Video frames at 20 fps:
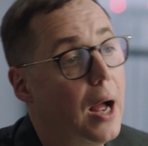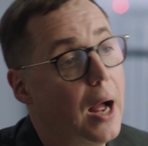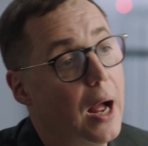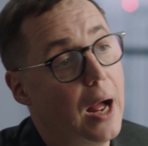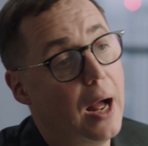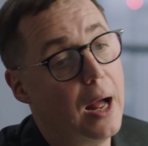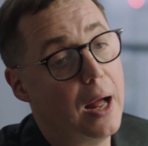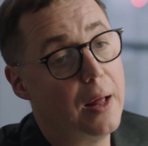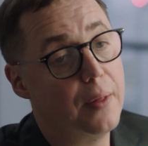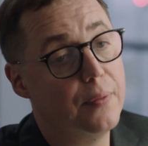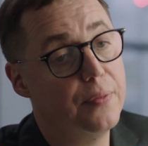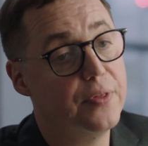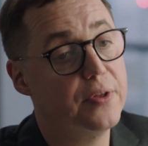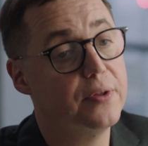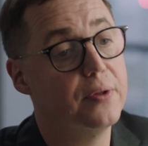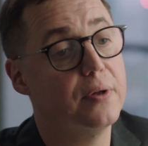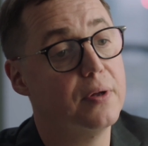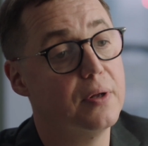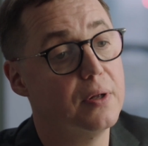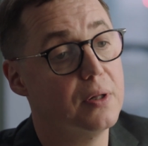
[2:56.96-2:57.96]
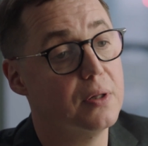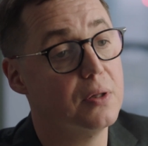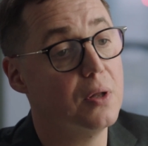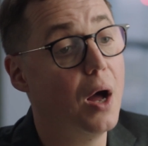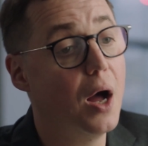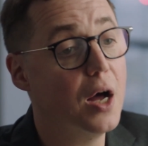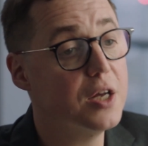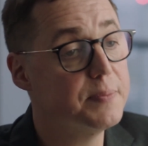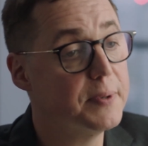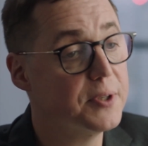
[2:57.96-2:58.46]
And the
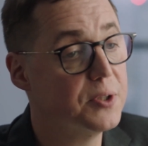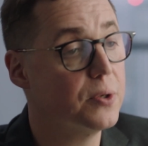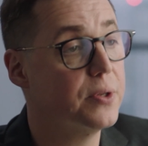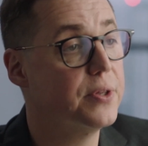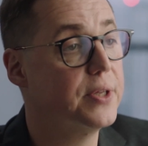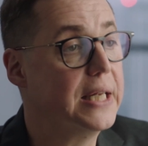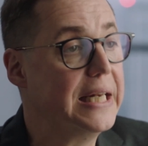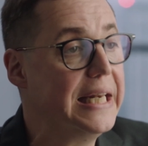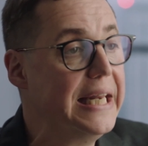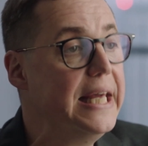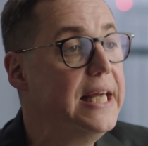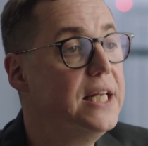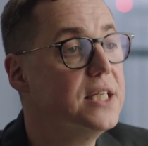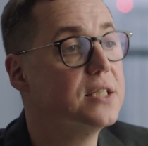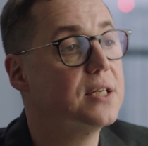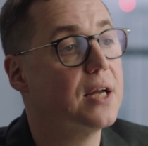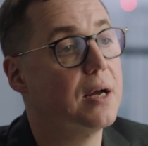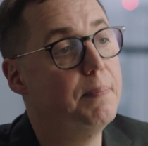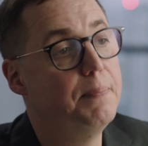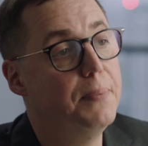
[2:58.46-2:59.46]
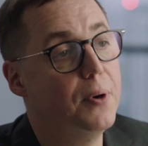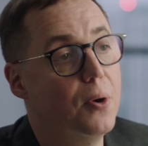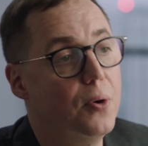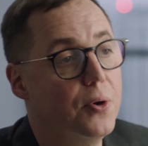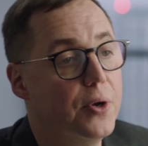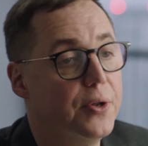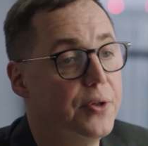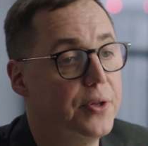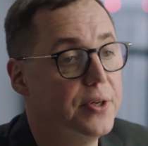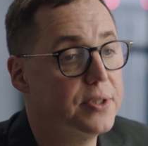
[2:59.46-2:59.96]
last but not the least
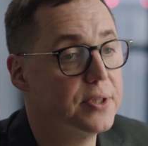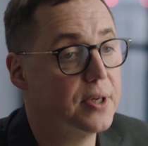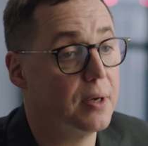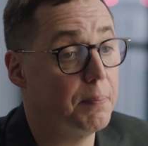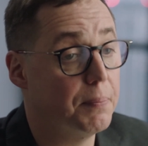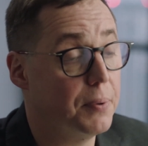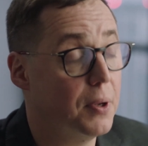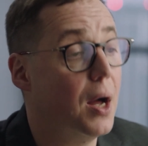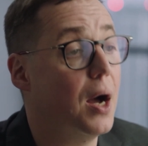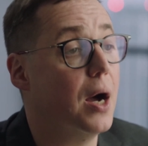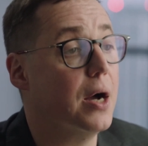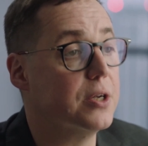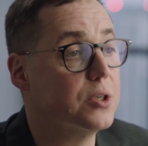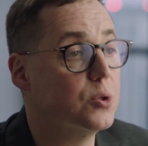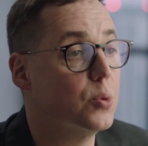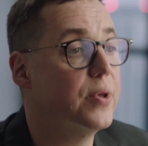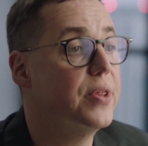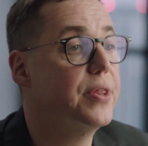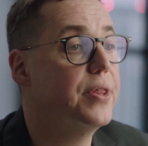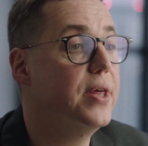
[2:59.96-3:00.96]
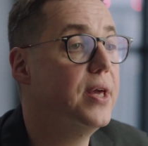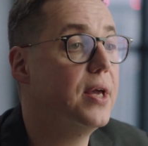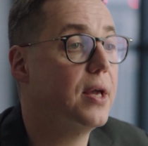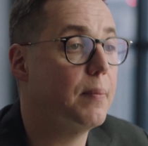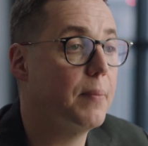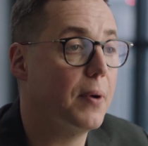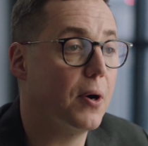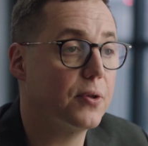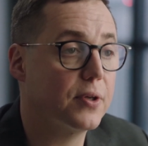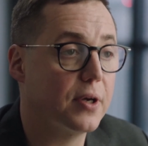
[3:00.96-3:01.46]
component is compliance. We think
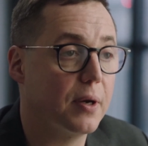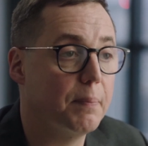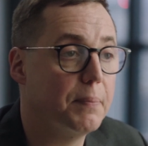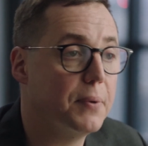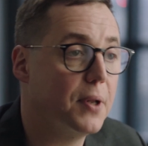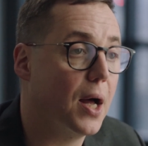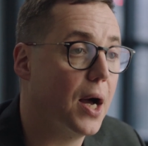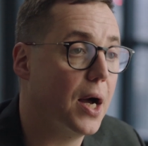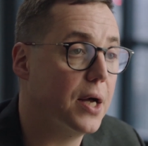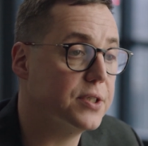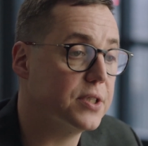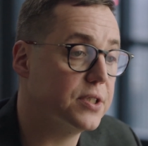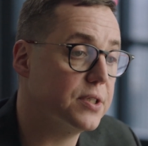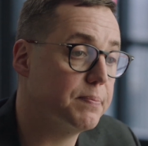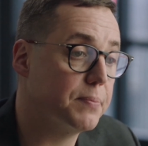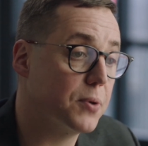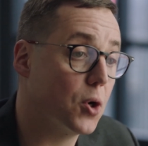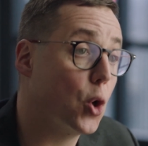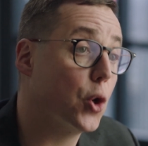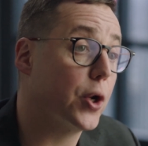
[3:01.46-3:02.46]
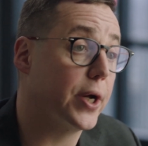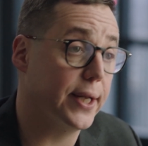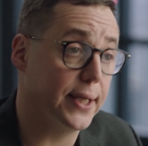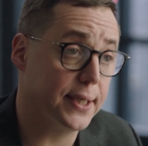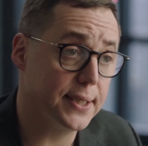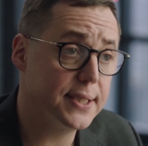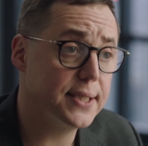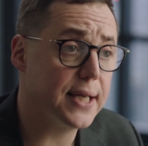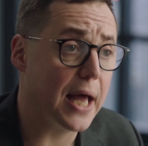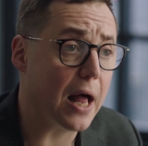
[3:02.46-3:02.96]
about compliance as a product in
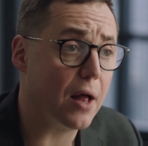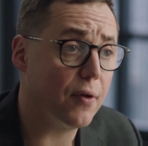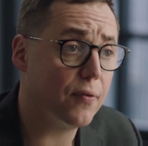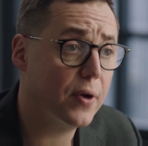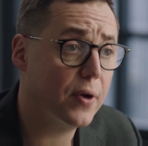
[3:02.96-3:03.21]
itself.